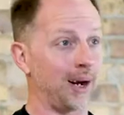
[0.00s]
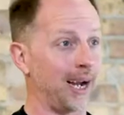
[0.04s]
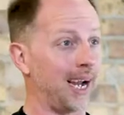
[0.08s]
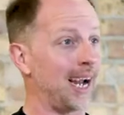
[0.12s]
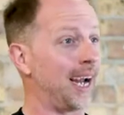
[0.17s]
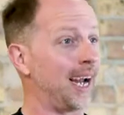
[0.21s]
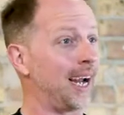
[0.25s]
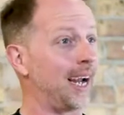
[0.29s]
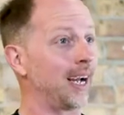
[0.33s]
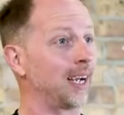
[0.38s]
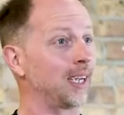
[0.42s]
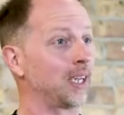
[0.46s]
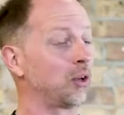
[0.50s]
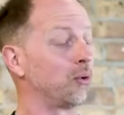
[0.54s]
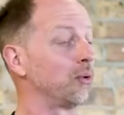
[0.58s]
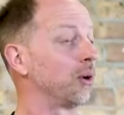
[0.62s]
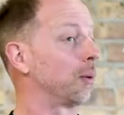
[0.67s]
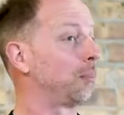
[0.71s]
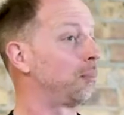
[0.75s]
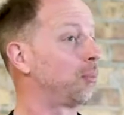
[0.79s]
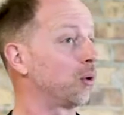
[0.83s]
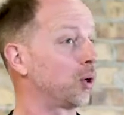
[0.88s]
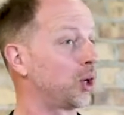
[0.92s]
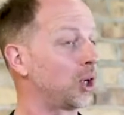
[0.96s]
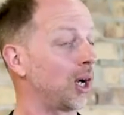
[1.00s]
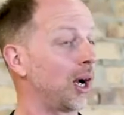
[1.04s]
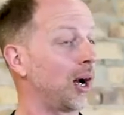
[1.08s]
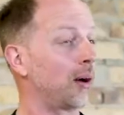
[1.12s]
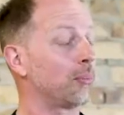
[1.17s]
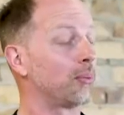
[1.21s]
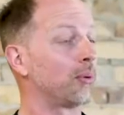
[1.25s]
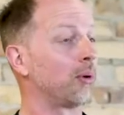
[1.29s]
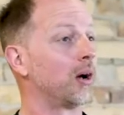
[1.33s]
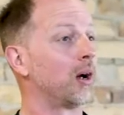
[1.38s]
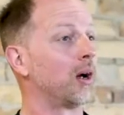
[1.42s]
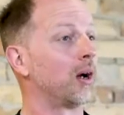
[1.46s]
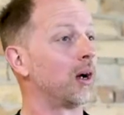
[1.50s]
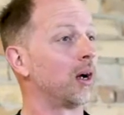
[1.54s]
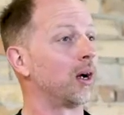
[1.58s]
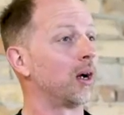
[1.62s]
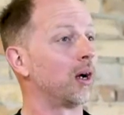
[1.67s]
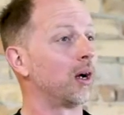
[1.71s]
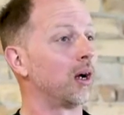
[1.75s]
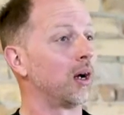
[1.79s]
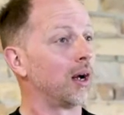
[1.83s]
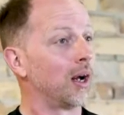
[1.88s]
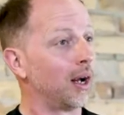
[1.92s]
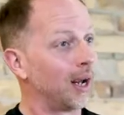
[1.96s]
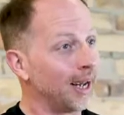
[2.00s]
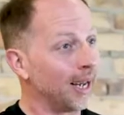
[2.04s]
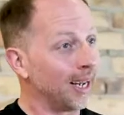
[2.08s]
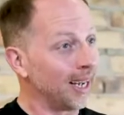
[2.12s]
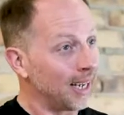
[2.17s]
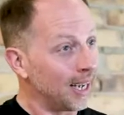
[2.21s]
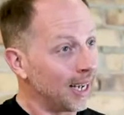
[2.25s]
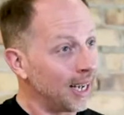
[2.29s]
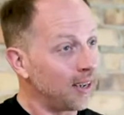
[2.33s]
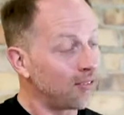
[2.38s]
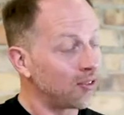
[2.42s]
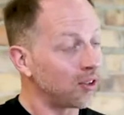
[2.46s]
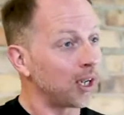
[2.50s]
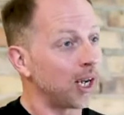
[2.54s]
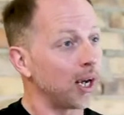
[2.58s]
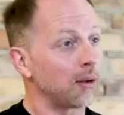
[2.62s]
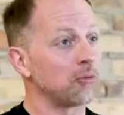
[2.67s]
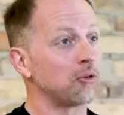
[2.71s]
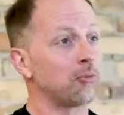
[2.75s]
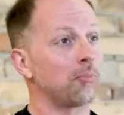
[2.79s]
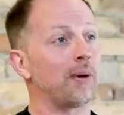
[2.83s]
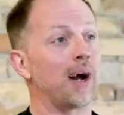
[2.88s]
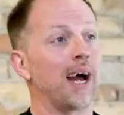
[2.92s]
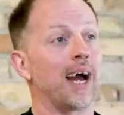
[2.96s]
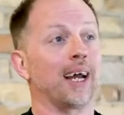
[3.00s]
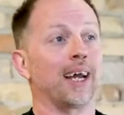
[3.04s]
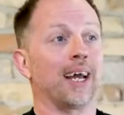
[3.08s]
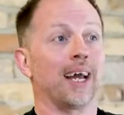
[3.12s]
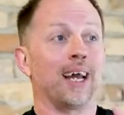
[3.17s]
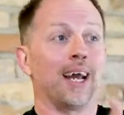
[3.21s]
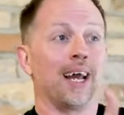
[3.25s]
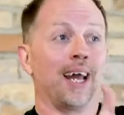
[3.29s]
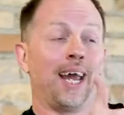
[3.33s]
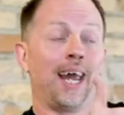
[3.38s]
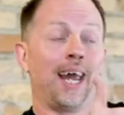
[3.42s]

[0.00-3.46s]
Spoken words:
my hands, doing a push-up, it leaves and comes back.